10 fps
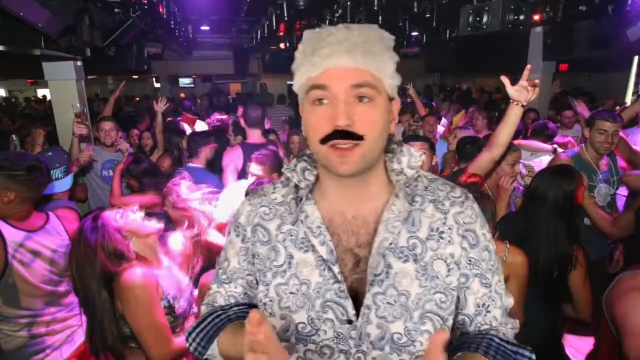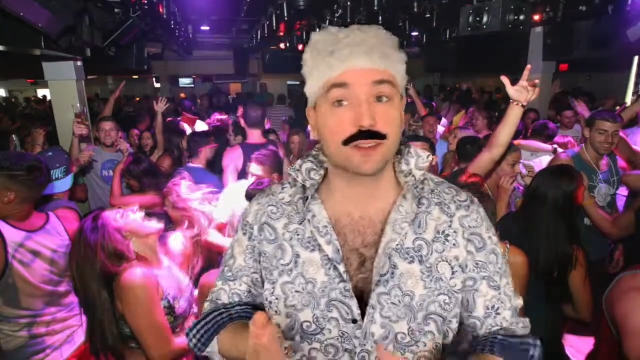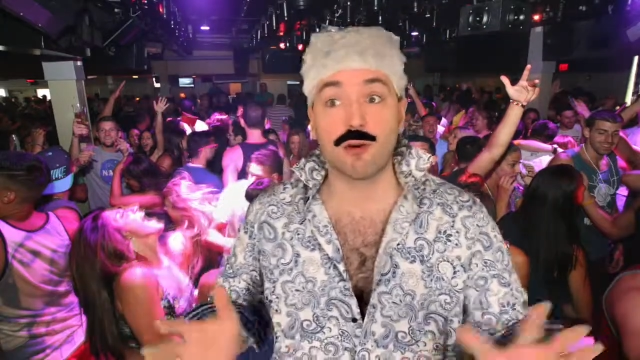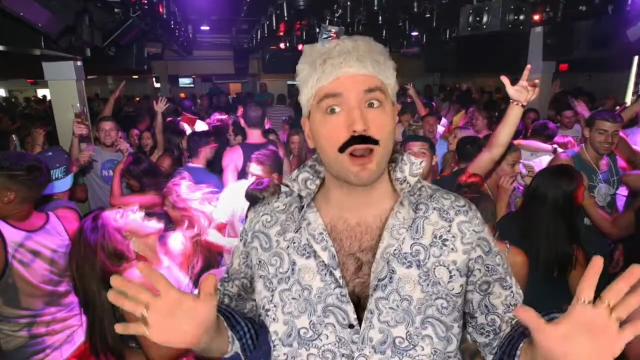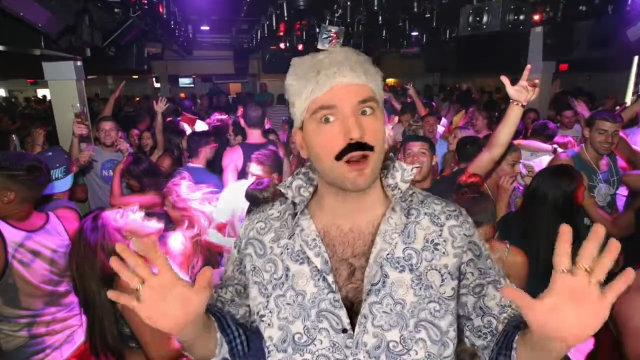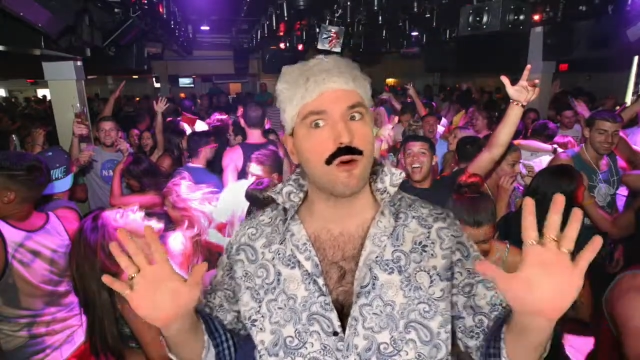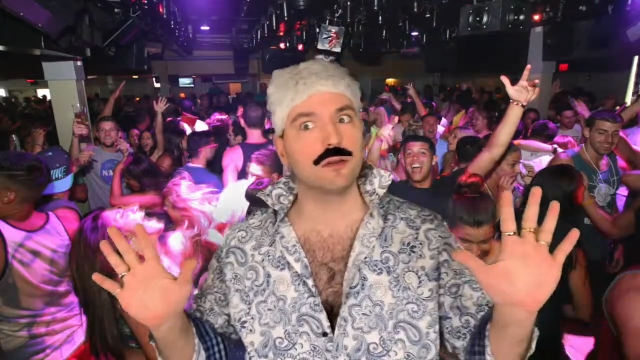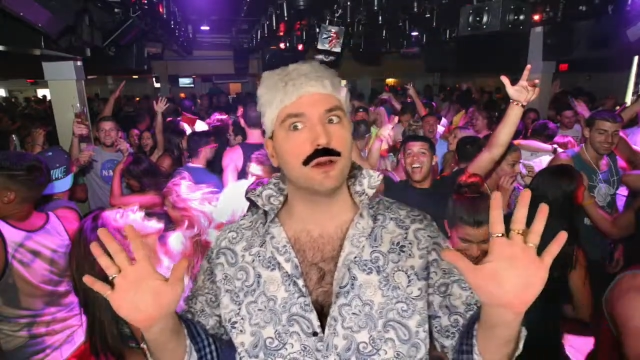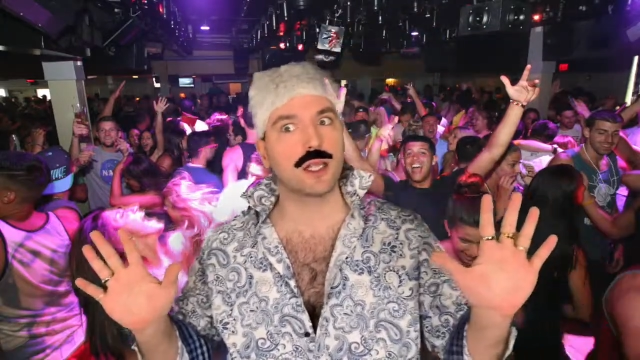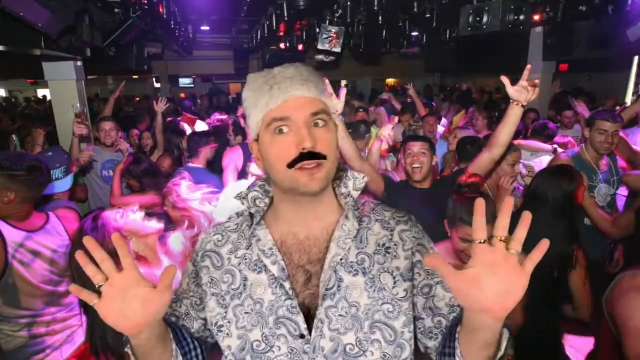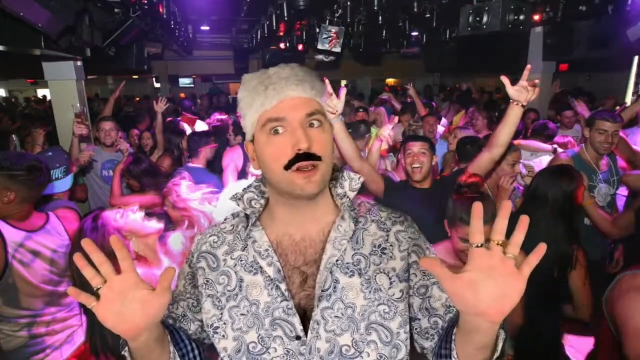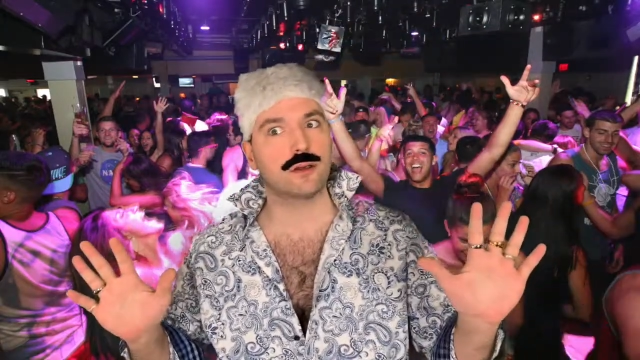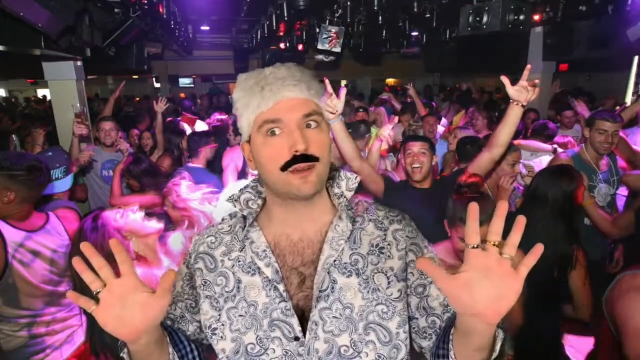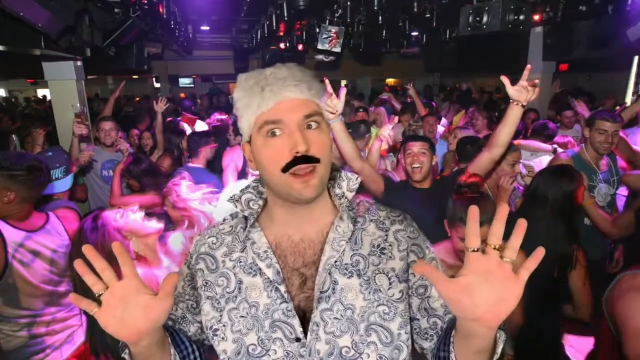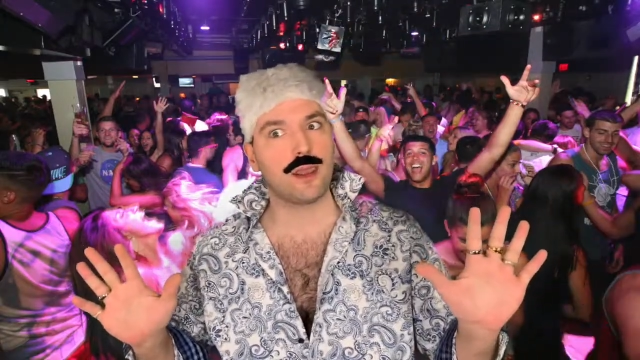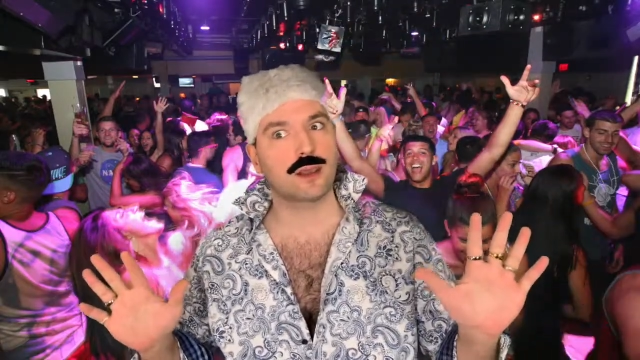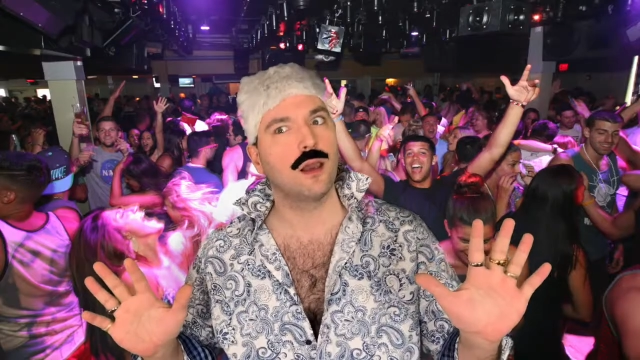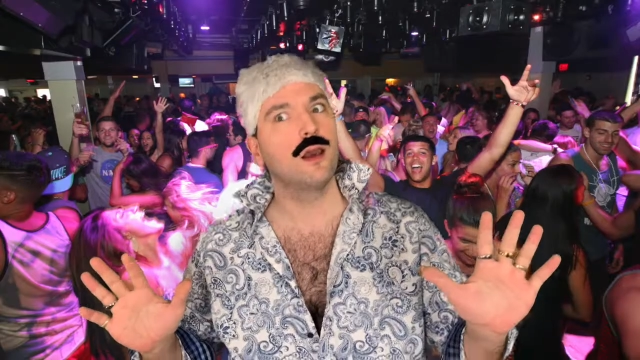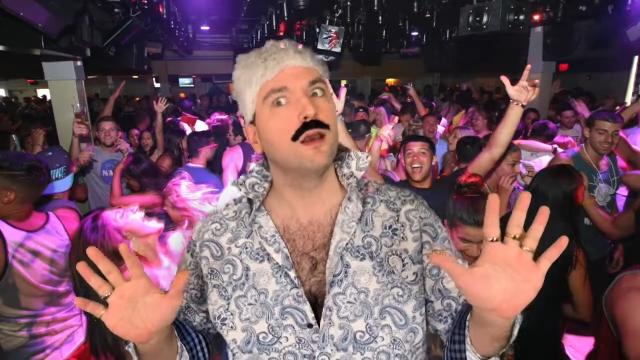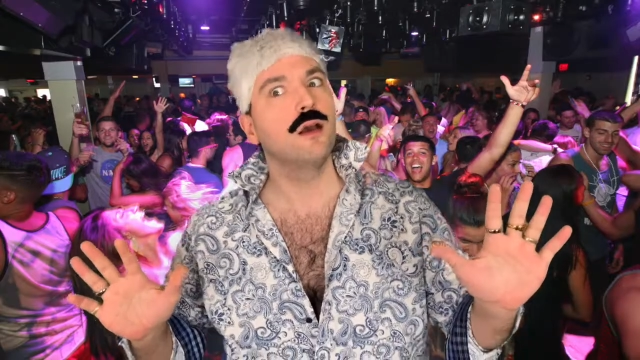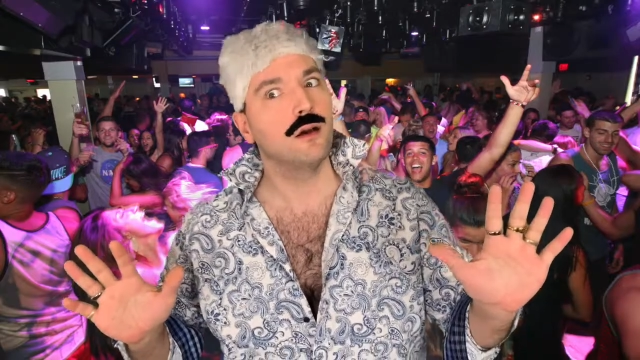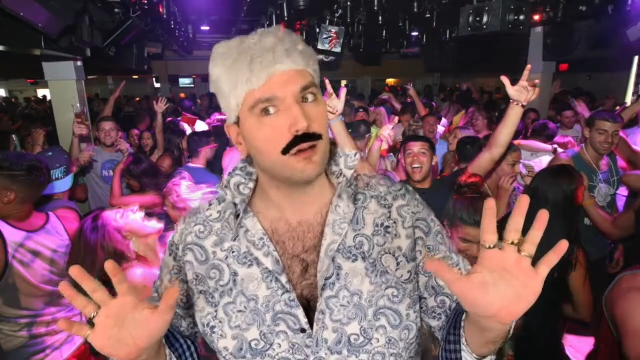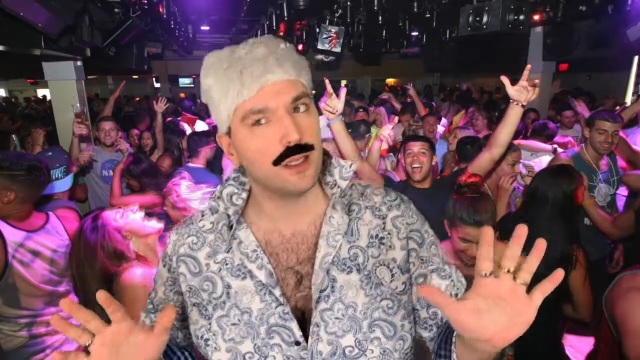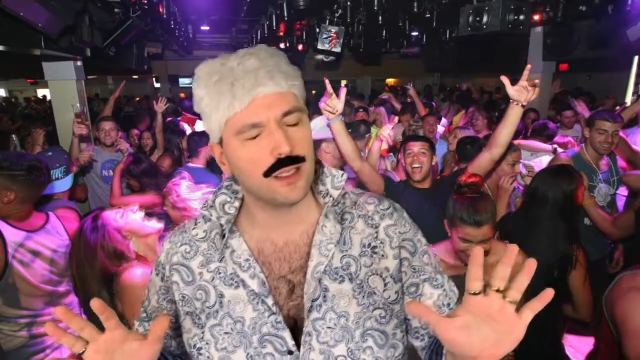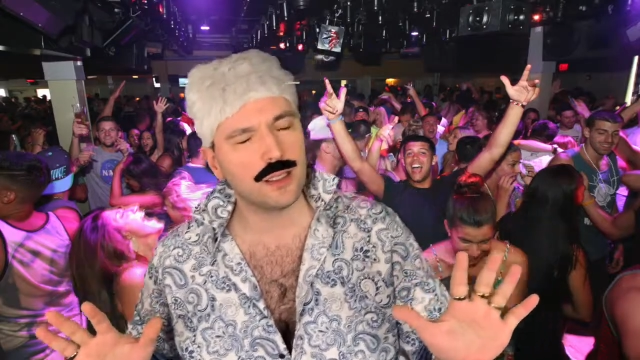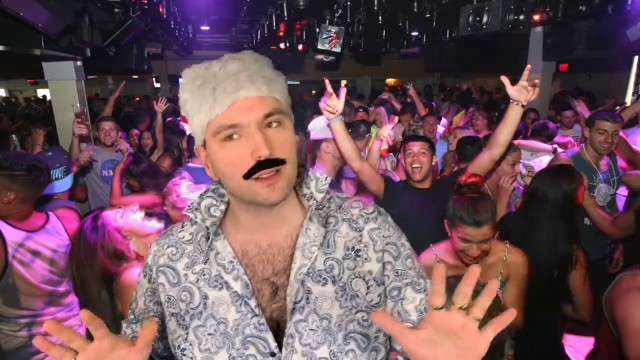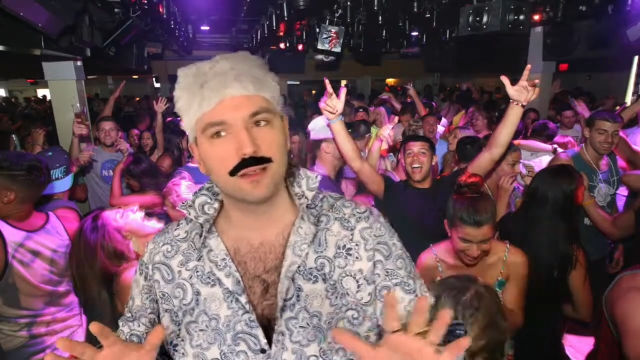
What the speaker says: I swear I won't look at your dick. Wink.